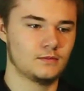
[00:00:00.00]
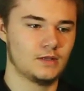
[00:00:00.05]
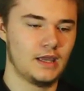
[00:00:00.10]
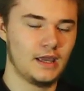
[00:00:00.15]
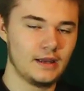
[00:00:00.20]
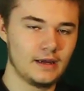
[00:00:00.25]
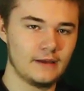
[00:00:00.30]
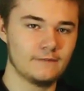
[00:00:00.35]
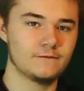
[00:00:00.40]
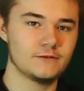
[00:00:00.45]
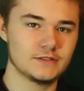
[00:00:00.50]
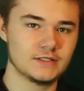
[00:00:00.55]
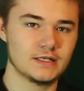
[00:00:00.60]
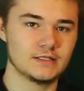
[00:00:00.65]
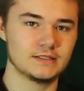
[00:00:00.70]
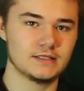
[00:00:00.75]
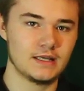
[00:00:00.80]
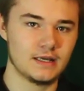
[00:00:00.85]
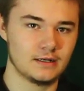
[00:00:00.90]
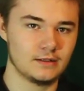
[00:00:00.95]
Can't
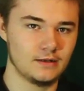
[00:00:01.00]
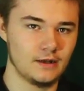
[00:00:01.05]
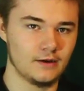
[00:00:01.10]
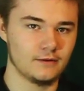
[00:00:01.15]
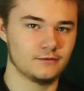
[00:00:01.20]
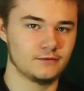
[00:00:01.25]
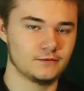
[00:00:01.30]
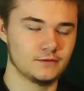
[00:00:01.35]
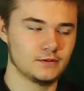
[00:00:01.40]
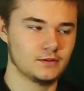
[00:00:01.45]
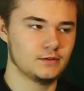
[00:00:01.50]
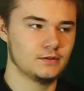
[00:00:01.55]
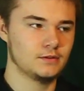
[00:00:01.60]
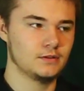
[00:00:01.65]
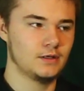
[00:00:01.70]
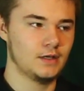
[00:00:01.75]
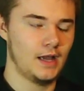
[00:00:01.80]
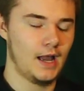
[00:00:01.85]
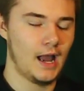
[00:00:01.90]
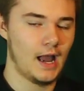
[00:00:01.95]
emphasize that enough.
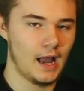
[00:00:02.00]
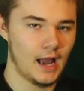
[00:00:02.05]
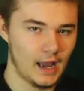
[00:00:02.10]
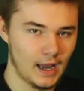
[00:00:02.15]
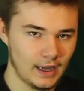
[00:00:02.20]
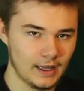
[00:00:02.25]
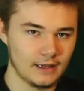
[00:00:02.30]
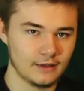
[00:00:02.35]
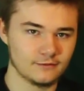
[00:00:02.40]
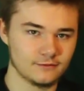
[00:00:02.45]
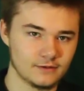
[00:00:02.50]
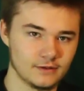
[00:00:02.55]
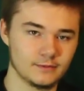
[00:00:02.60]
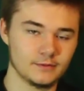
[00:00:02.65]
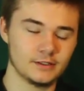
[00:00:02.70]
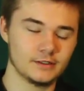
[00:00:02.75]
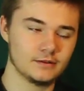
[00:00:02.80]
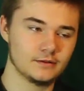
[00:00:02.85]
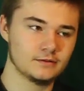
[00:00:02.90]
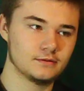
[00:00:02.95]
I have
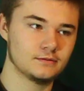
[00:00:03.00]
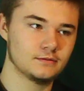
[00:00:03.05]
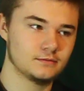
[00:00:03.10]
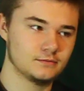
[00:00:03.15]
family,